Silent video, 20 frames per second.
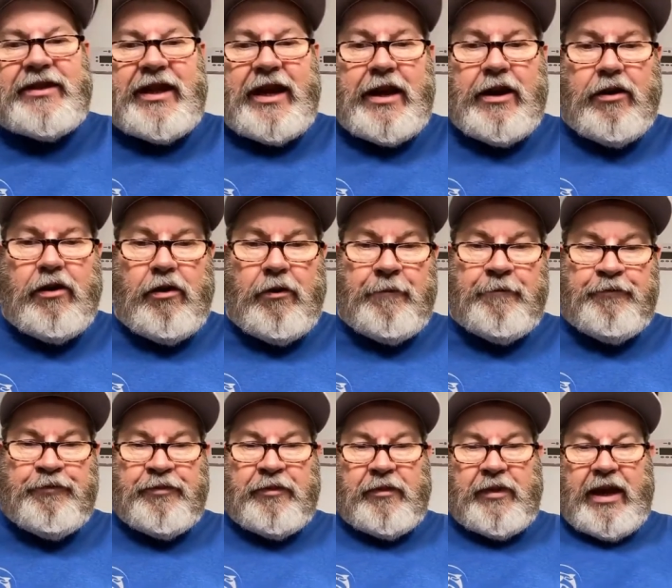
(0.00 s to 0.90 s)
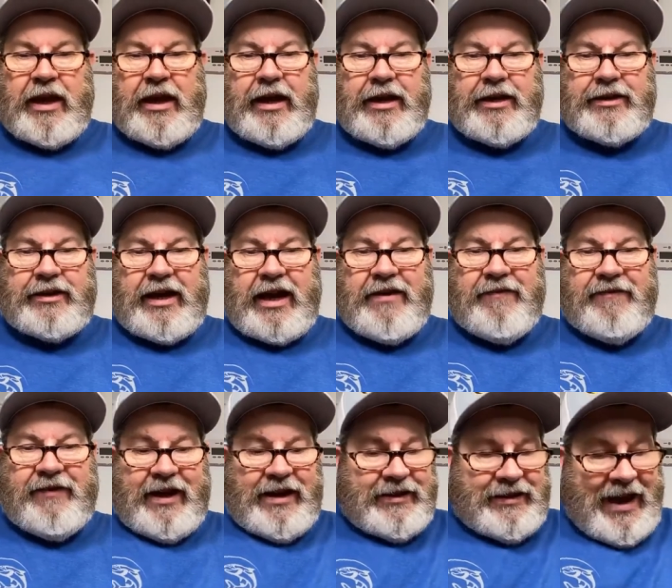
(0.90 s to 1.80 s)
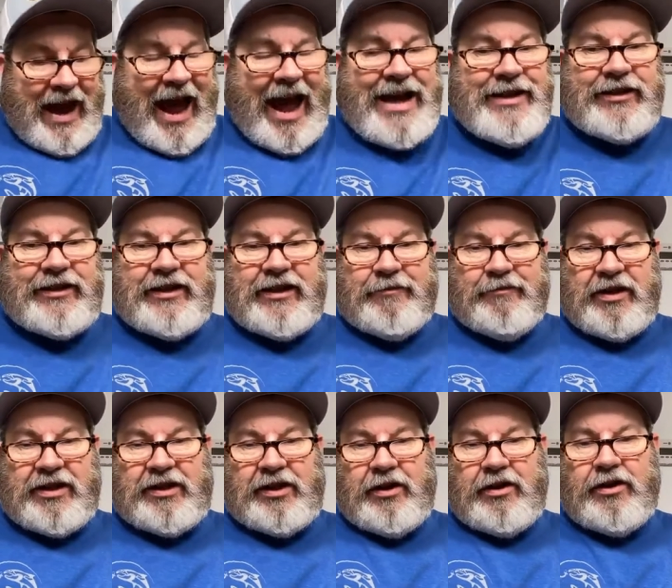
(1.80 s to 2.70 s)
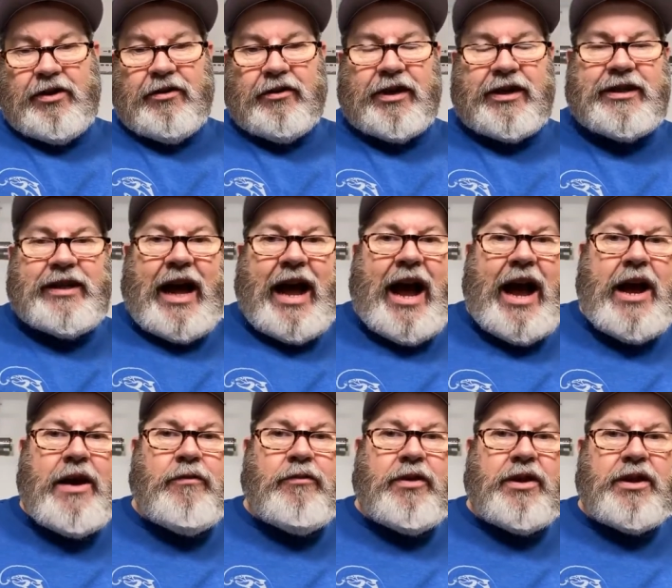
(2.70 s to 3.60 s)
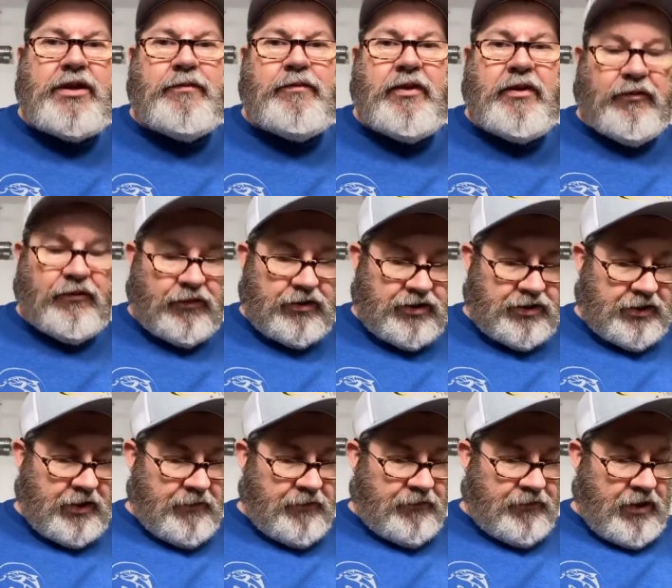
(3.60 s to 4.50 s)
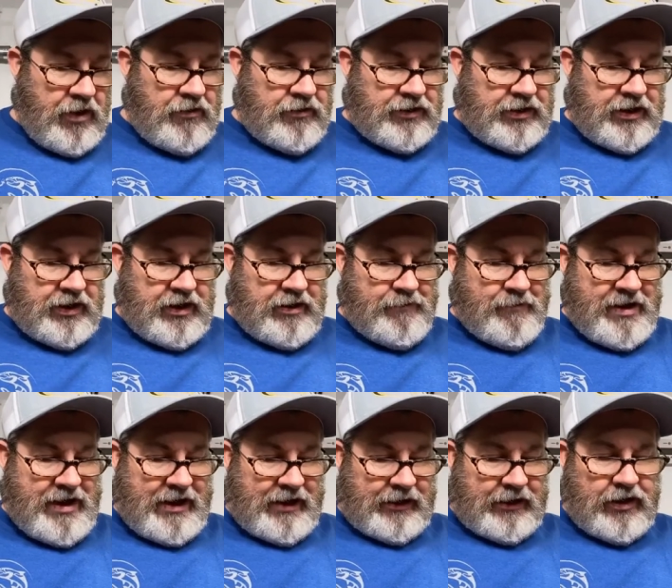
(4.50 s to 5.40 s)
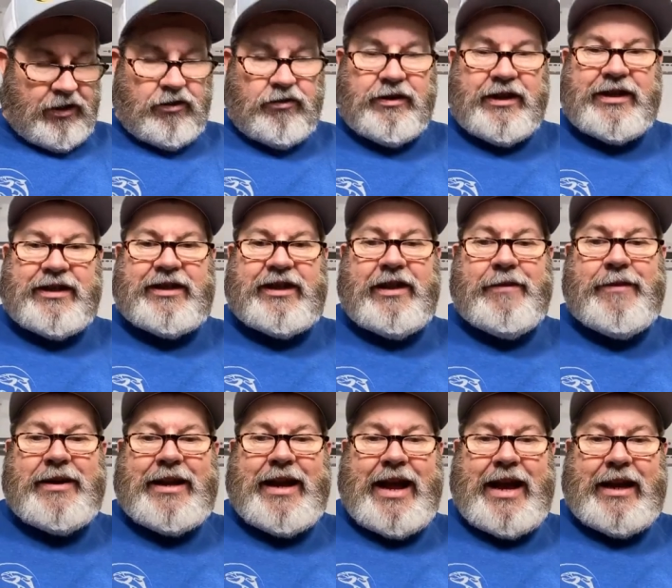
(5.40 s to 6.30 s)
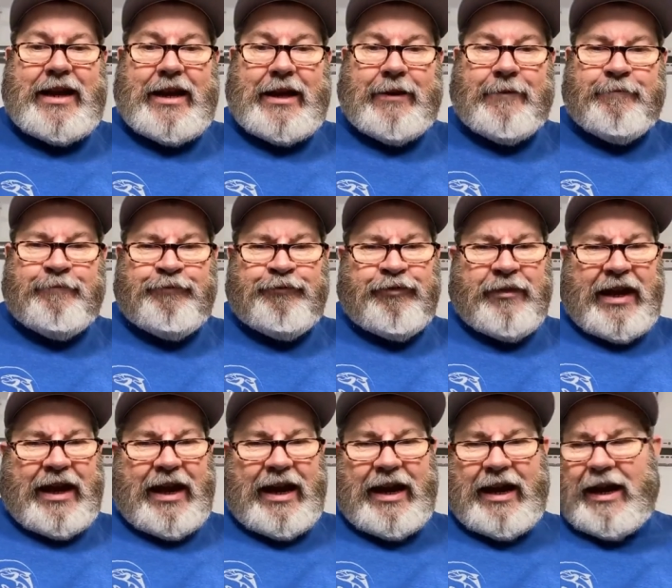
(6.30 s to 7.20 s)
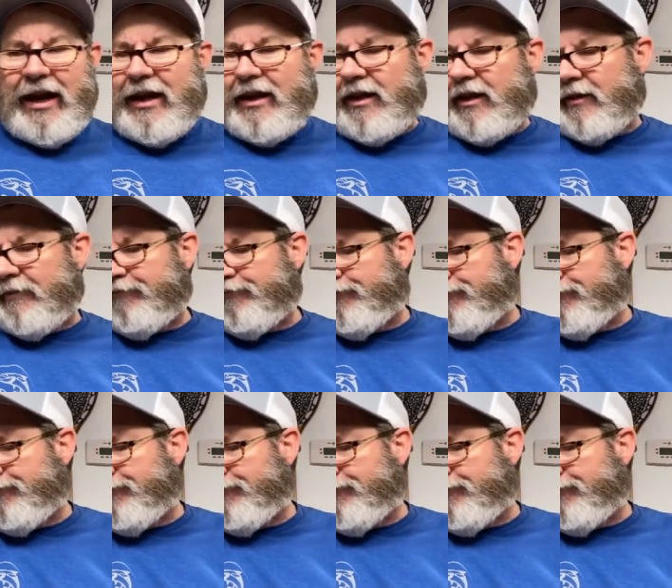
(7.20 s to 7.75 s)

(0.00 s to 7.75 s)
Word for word: tail is a fantastic material to tie with, but for some folks it can be a little intimidating. And